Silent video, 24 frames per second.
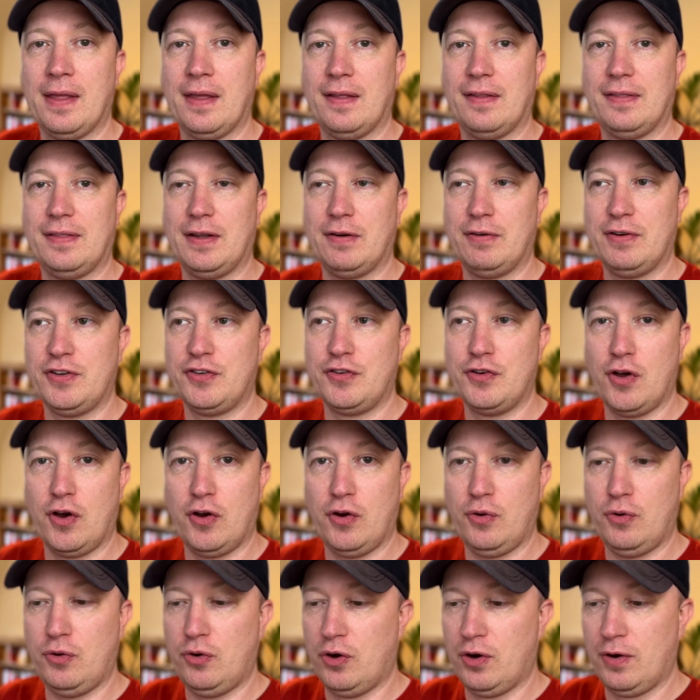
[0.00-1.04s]
There is
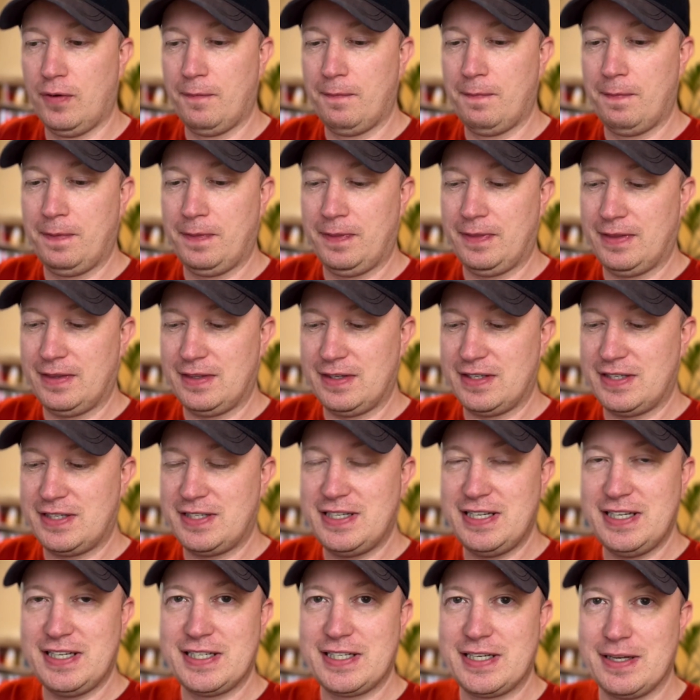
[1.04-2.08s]
no
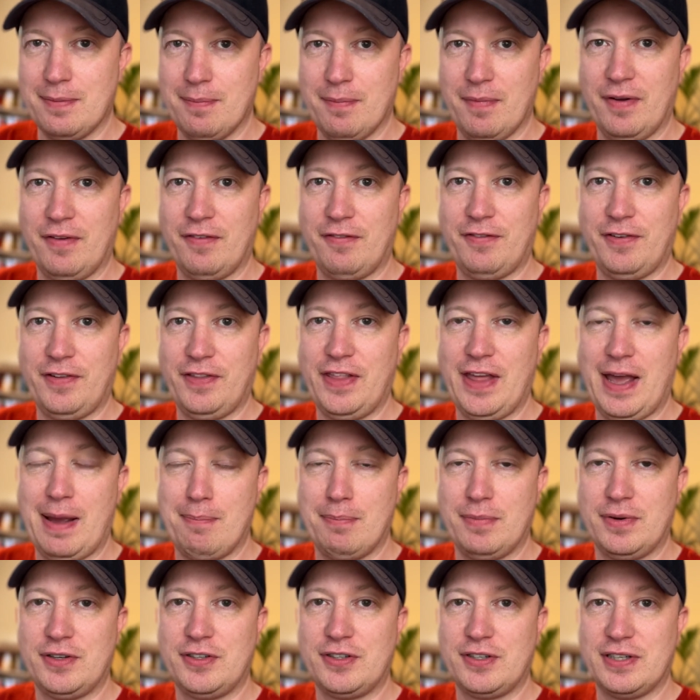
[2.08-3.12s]
system for
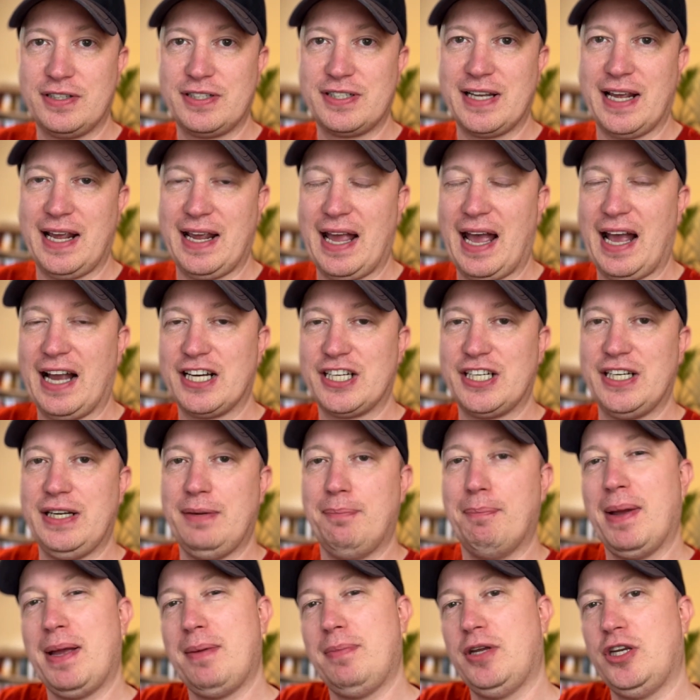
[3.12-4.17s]
them to say, actually,
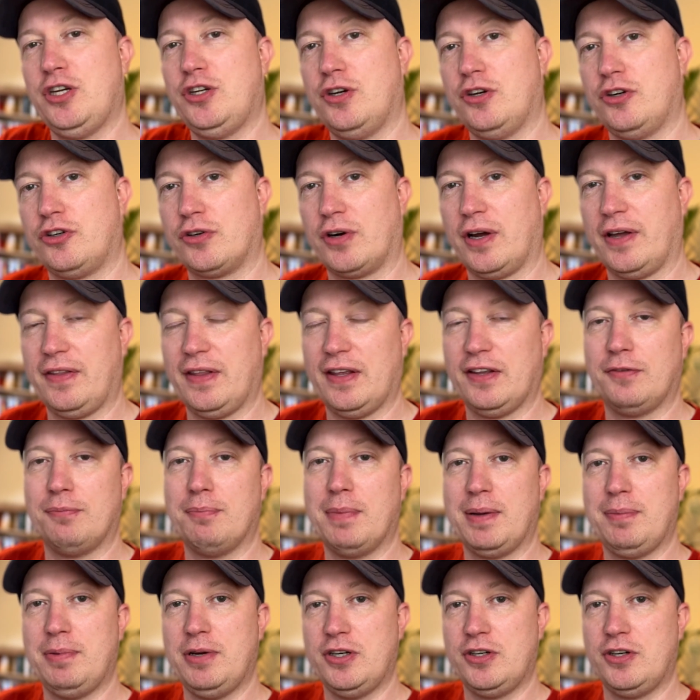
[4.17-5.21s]
maybe you should try this,
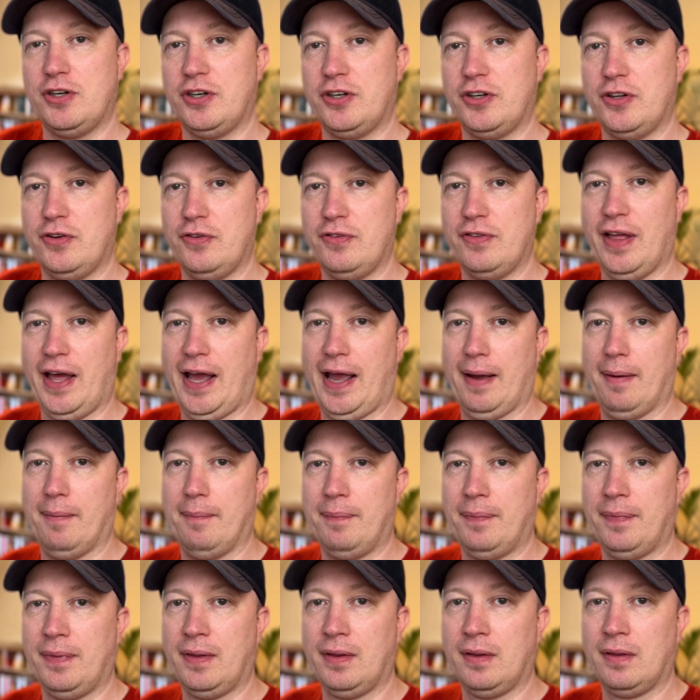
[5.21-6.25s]
maybe you should do that.
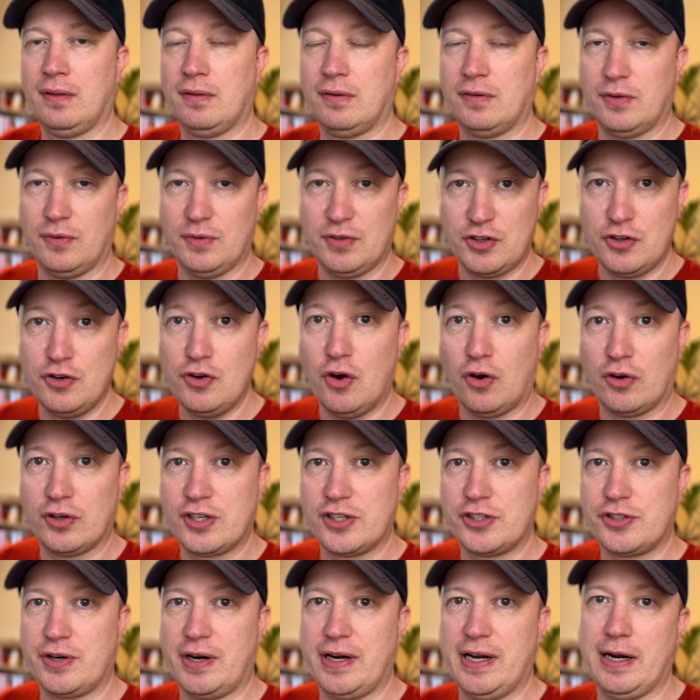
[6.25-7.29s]
So it's not a
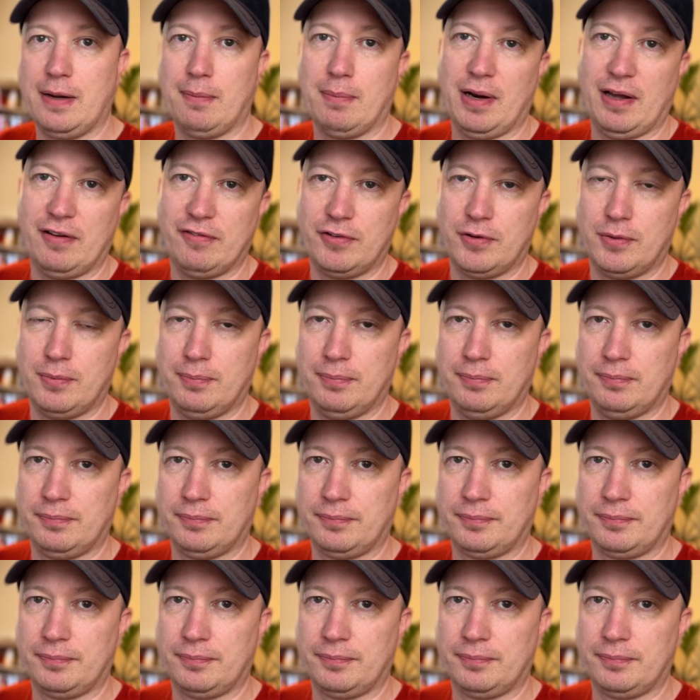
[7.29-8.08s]
training platform.